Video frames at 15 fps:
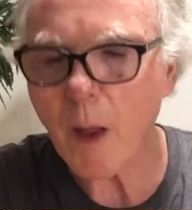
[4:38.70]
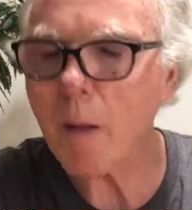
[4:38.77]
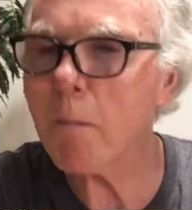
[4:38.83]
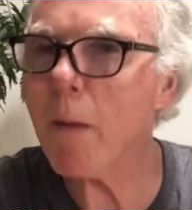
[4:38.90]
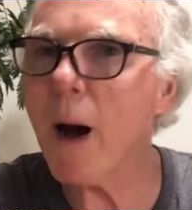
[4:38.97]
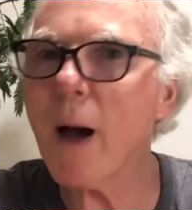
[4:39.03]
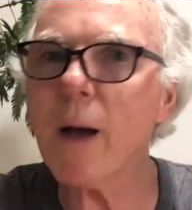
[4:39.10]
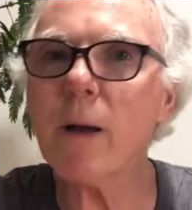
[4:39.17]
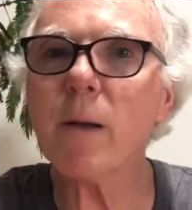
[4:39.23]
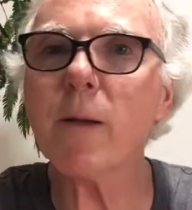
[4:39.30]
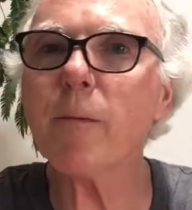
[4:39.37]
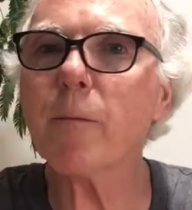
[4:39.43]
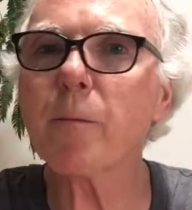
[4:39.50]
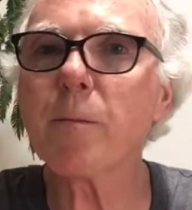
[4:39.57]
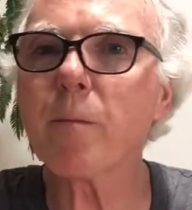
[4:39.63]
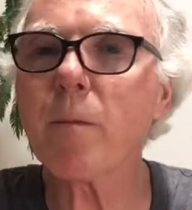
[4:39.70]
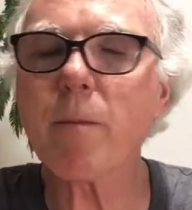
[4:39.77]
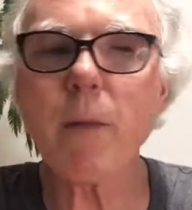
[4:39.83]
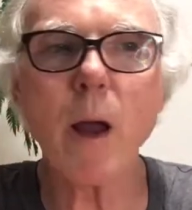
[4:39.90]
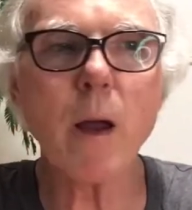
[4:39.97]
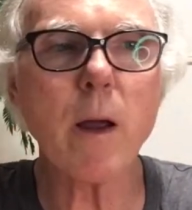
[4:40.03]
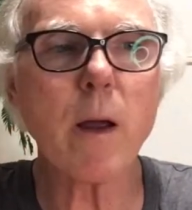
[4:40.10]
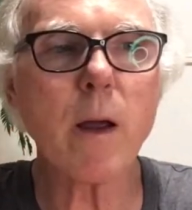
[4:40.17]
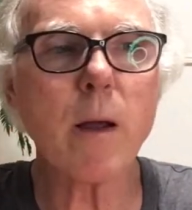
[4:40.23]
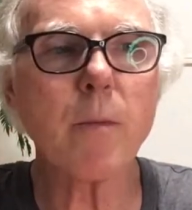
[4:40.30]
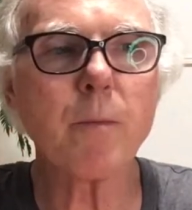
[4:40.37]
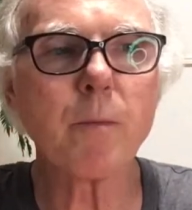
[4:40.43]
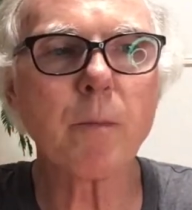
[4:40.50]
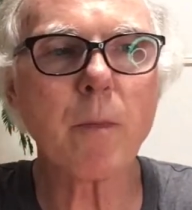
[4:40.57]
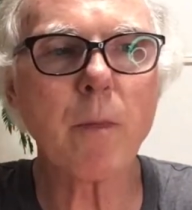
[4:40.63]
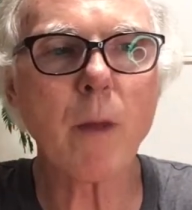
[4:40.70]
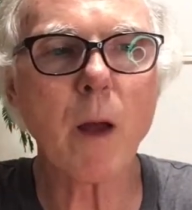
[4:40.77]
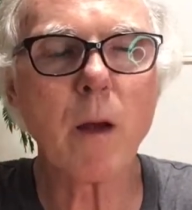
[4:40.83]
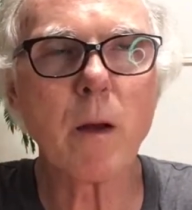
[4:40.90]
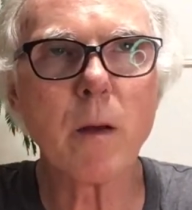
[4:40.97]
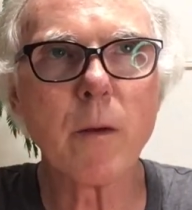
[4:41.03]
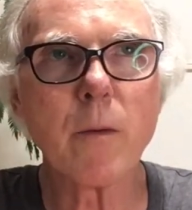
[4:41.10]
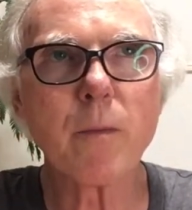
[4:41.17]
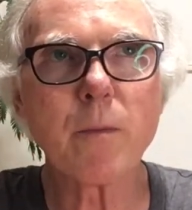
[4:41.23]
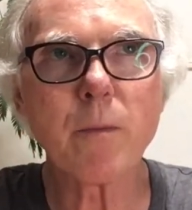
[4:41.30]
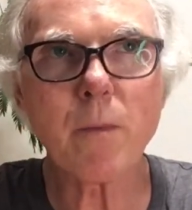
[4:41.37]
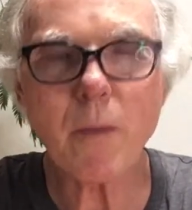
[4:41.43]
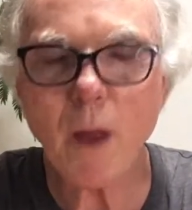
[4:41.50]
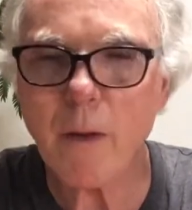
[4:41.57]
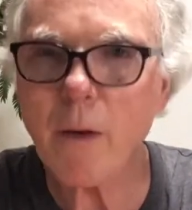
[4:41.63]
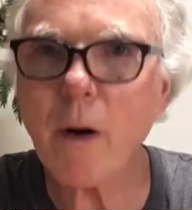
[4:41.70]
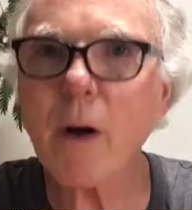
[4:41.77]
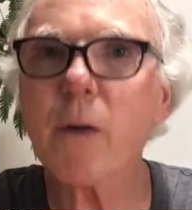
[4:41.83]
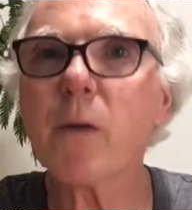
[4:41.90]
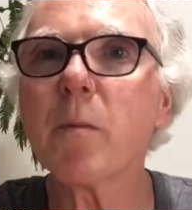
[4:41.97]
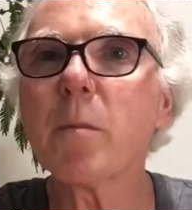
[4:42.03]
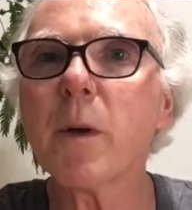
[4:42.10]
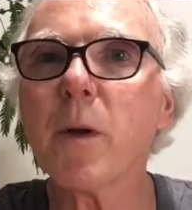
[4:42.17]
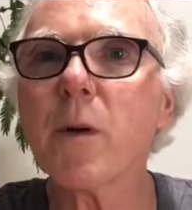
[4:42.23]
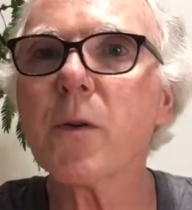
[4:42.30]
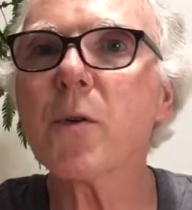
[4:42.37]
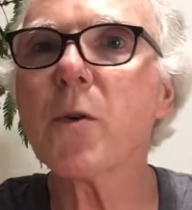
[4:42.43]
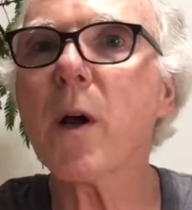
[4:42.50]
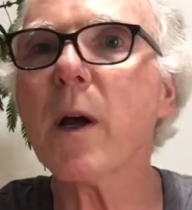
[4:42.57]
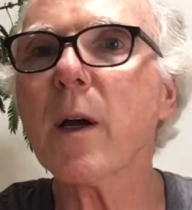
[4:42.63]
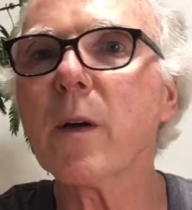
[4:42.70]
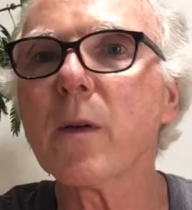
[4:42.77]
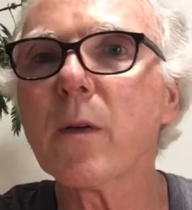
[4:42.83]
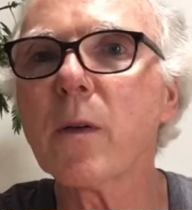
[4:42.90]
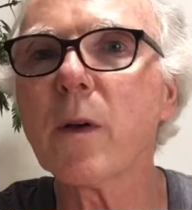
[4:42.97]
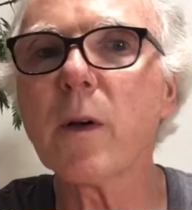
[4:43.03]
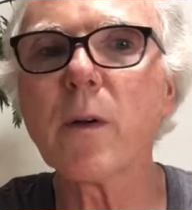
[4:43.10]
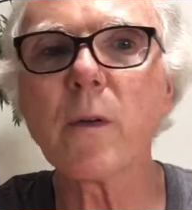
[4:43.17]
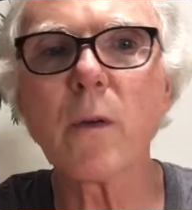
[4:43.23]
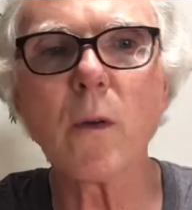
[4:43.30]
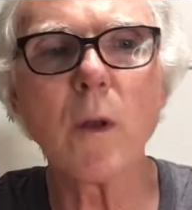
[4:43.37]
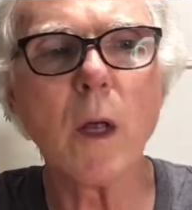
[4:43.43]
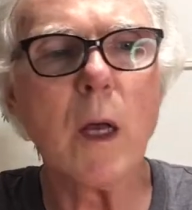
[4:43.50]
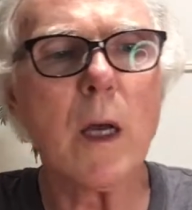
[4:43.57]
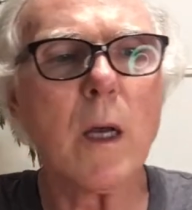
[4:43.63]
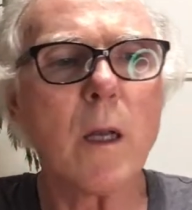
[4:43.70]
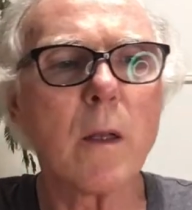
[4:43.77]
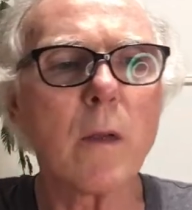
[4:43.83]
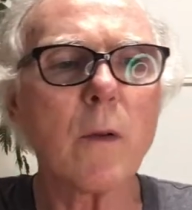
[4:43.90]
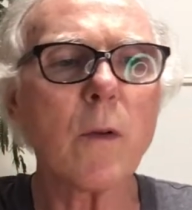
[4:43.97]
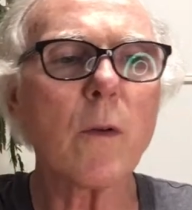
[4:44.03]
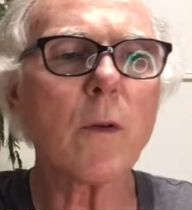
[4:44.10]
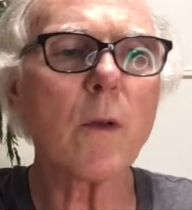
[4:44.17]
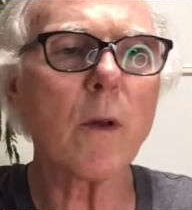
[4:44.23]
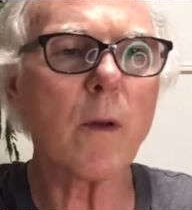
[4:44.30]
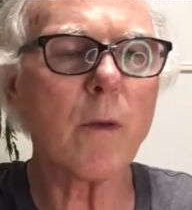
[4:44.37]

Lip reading: mild. And there are some bitter tracks here. So this is